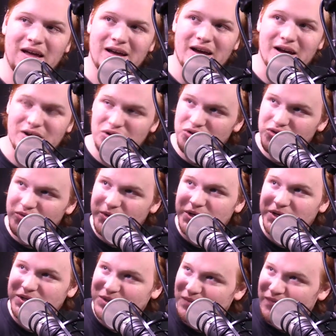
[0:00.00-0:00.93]
and you
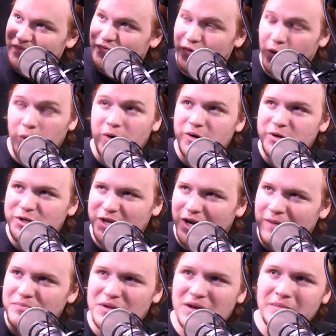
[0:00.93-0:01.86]
just
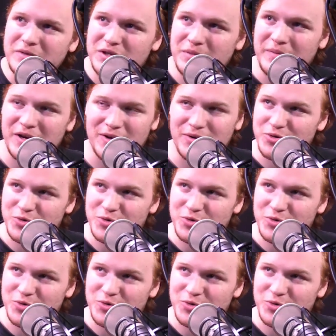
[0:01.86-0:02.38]
Photoshop them to be in